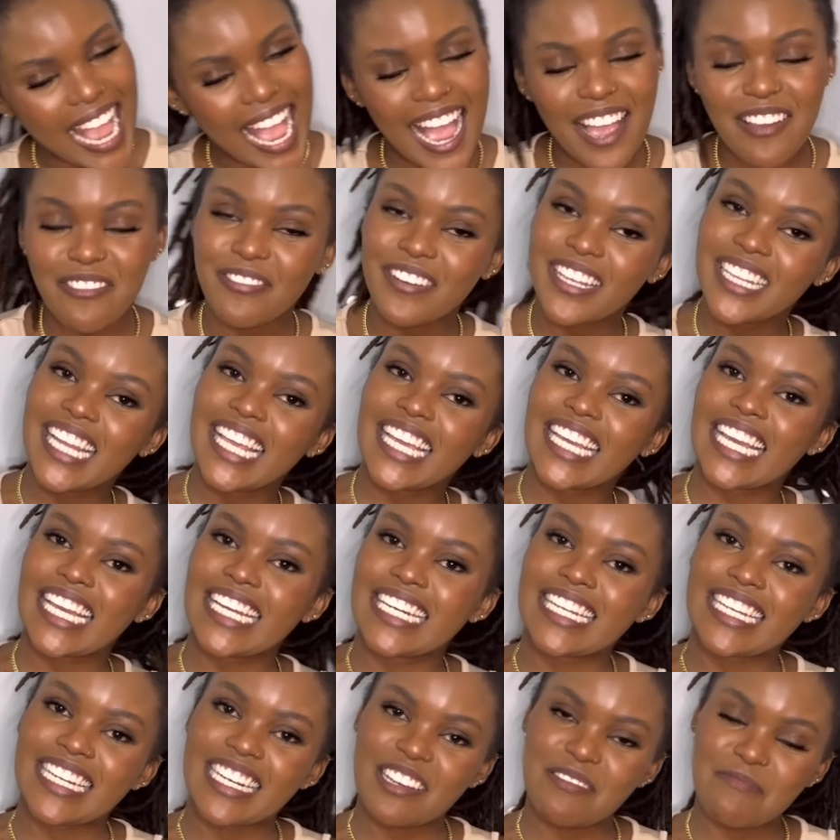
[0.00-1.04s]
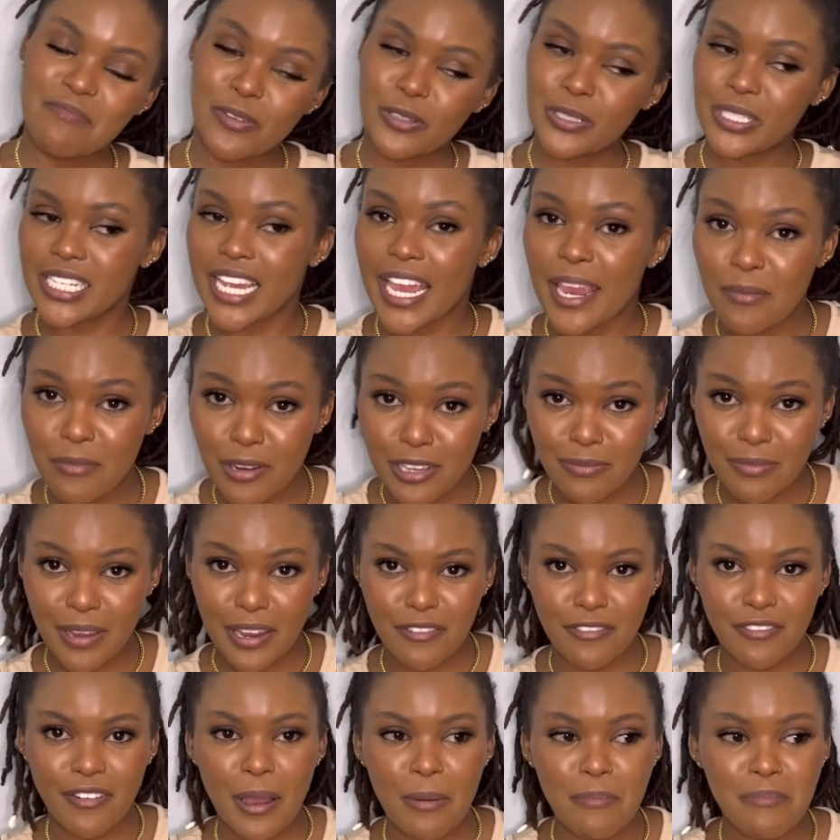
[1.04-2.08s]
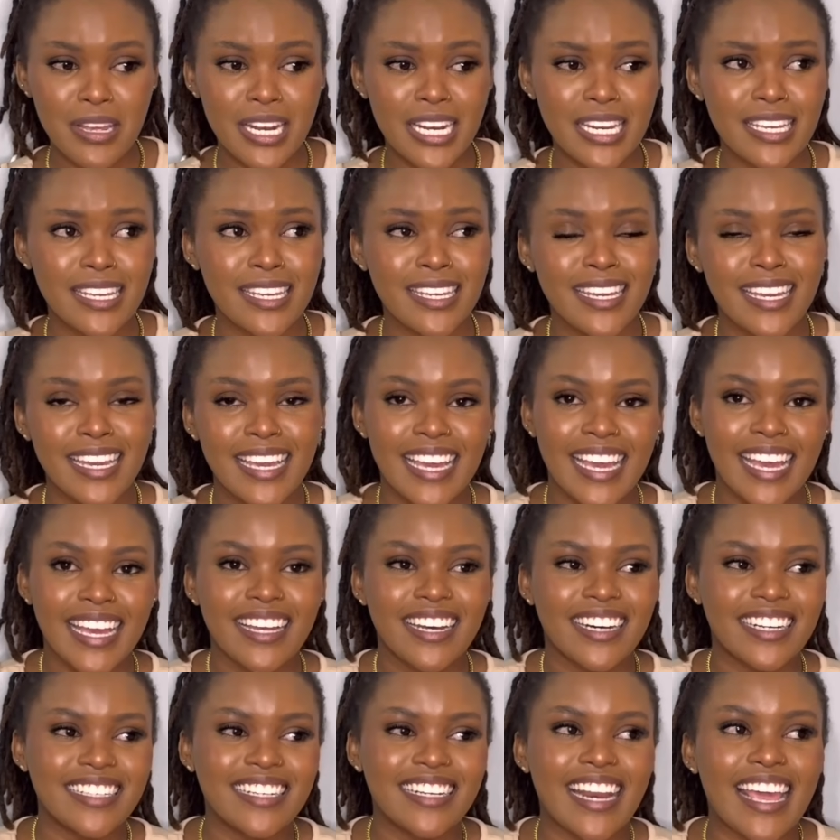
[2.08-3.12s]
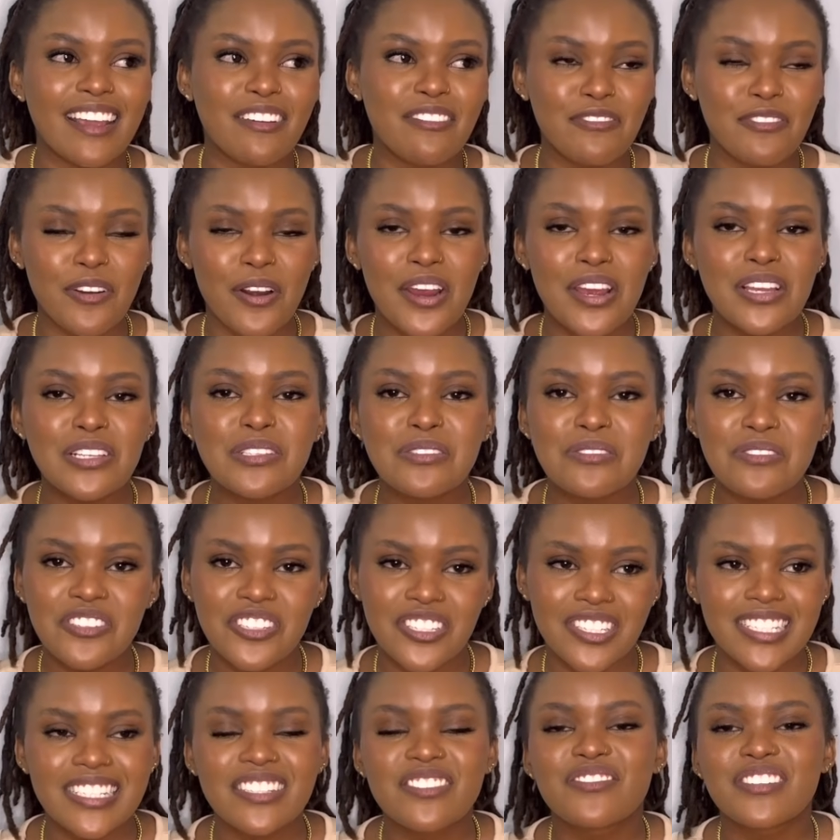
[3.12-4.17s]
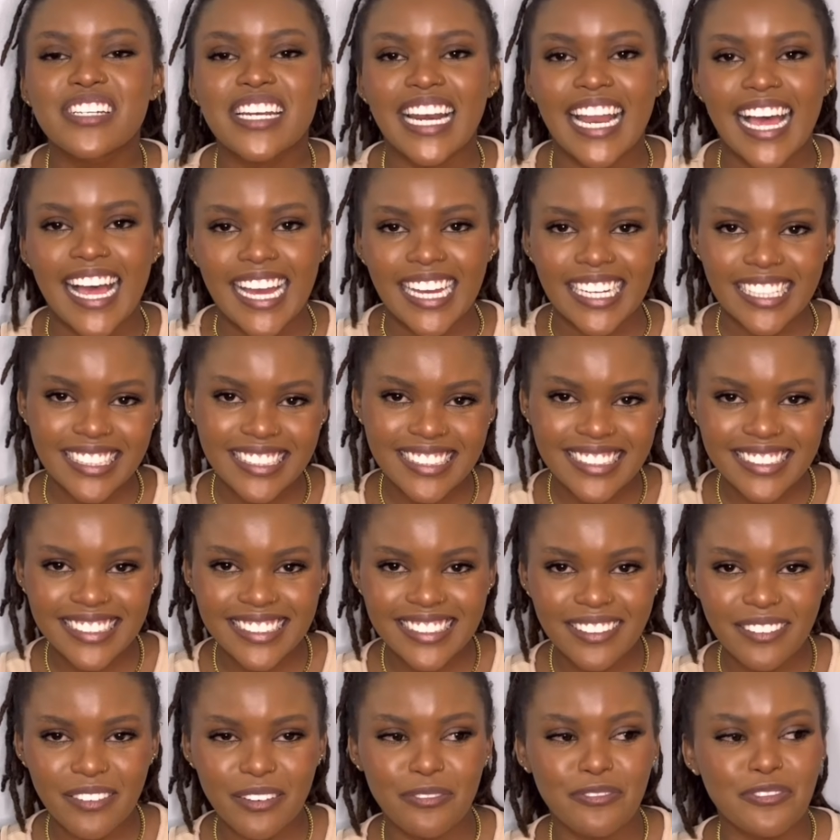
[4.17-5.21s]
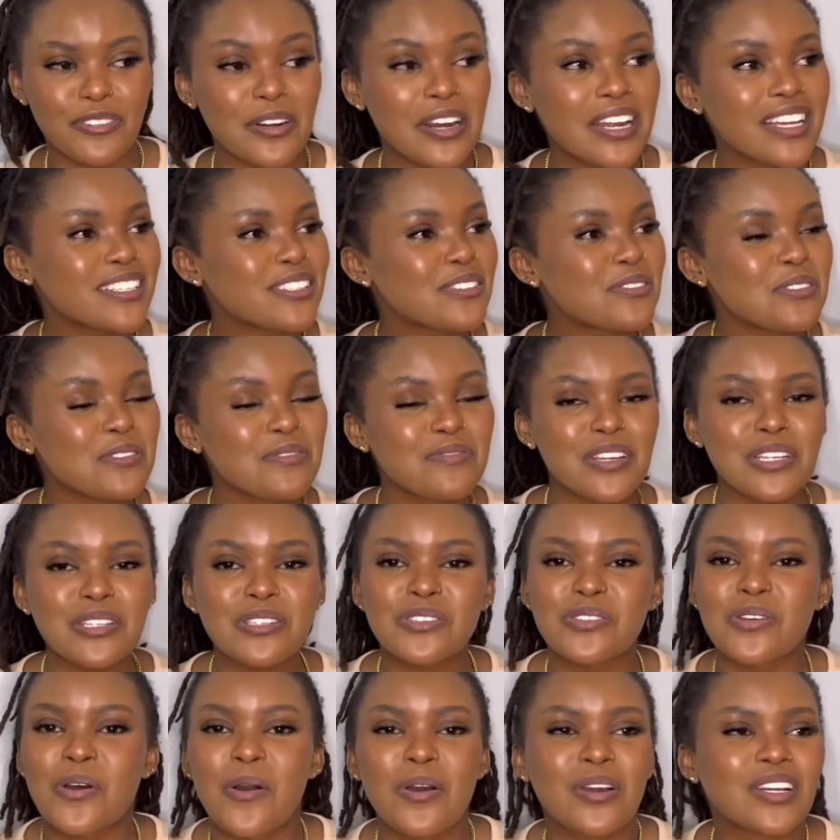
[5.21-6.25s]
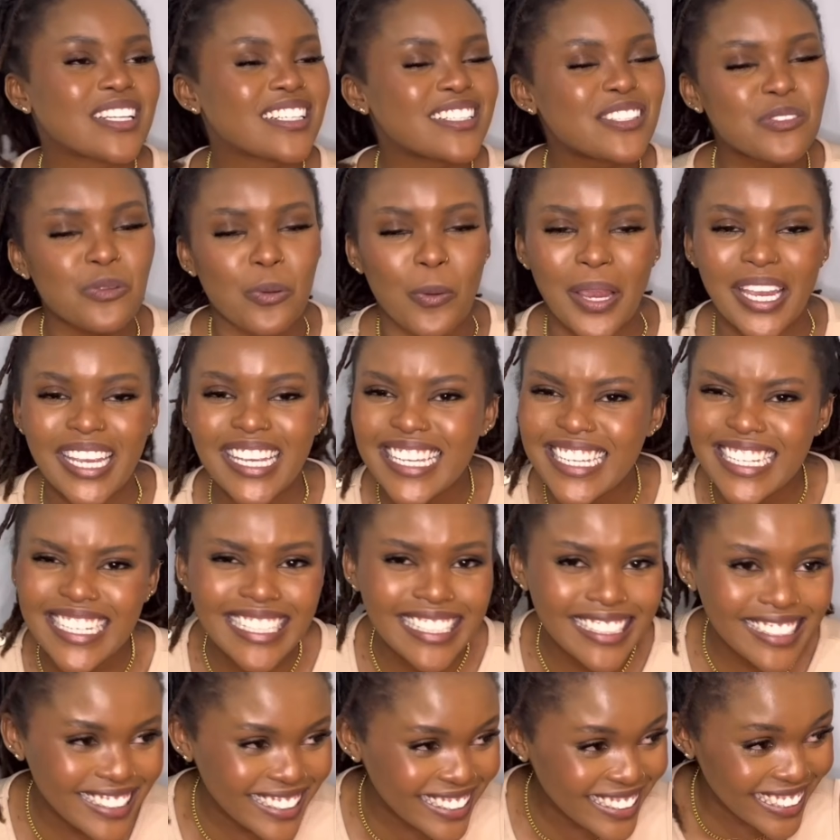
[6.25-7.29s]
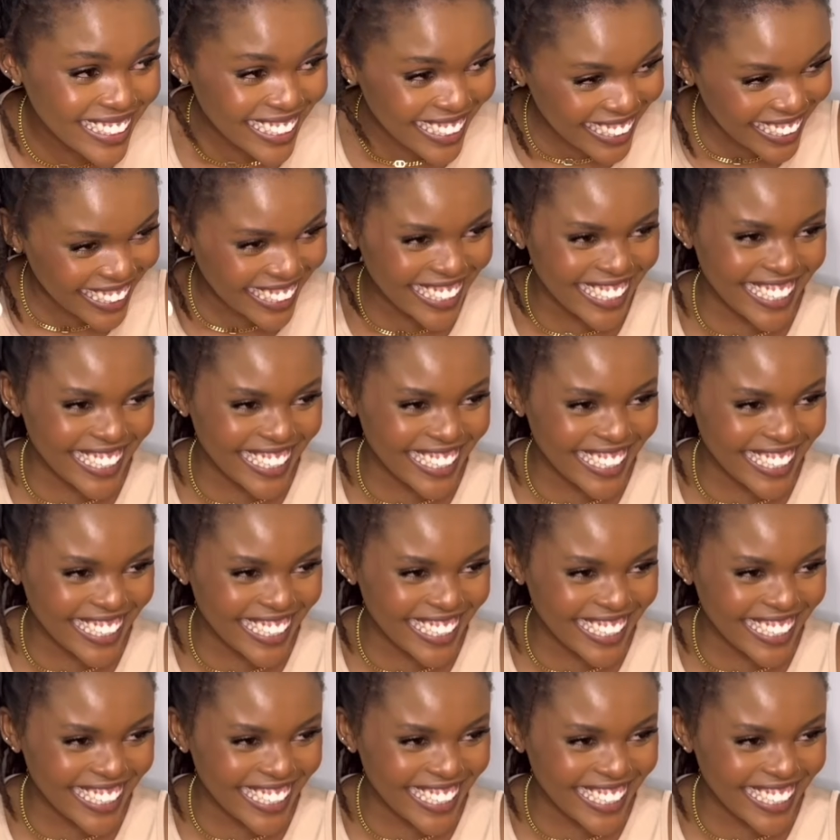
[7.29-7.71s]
I felt like I needed more time with my family, like for us to just relax, for us to even talk Swahili,